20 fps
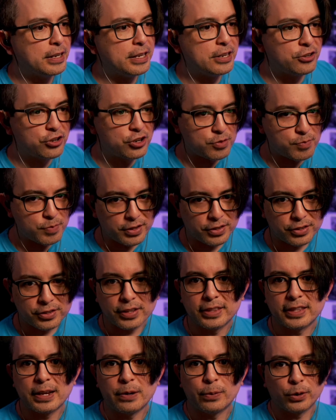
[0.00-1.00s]
instruments that
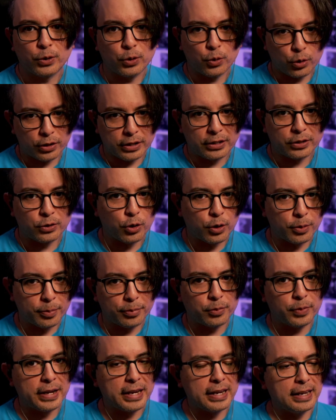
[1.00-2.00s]
they were
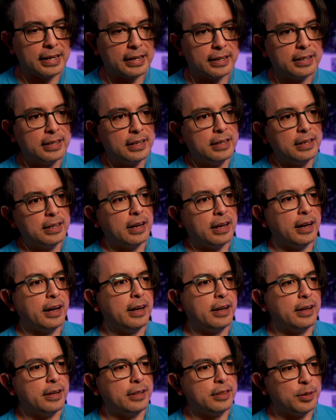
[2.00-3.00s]
incorporating,
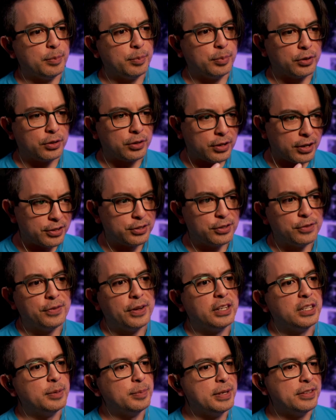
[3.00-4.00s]
the percussive
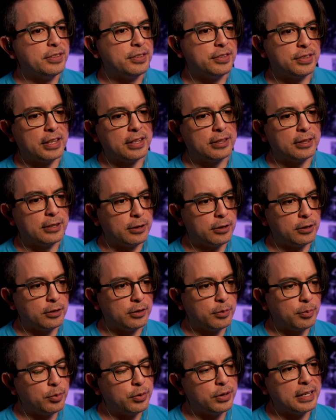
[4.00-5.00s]
elements that they're
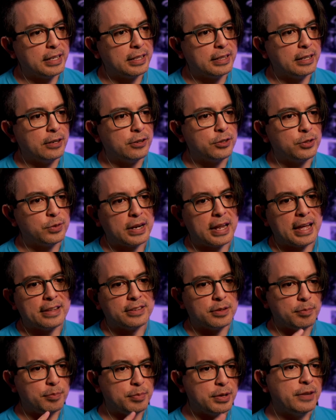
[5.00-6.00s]
putting in there, so it has a
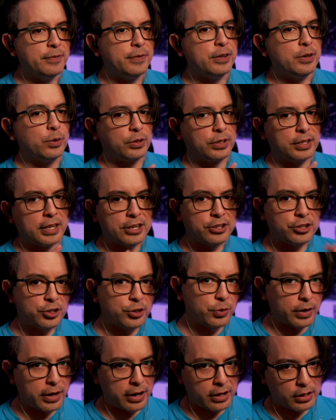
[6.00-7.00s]
bit of an orchestral
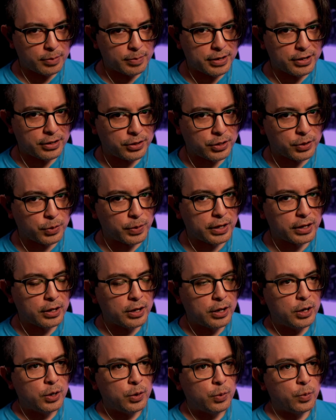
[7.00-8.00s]
element to it
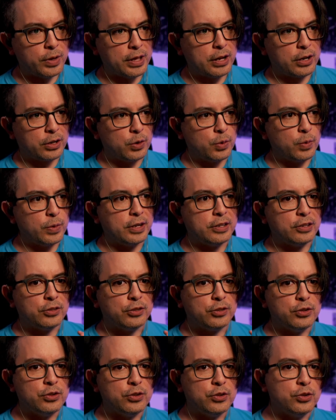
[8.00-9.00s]
without going
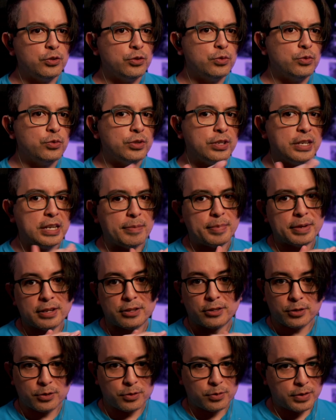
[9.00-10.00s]
too deep
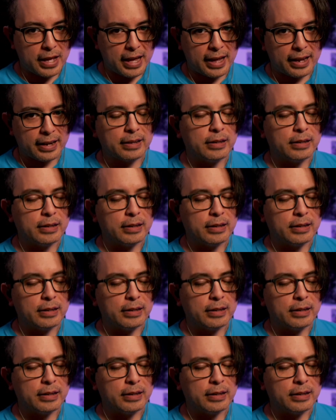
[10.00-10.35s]
into that,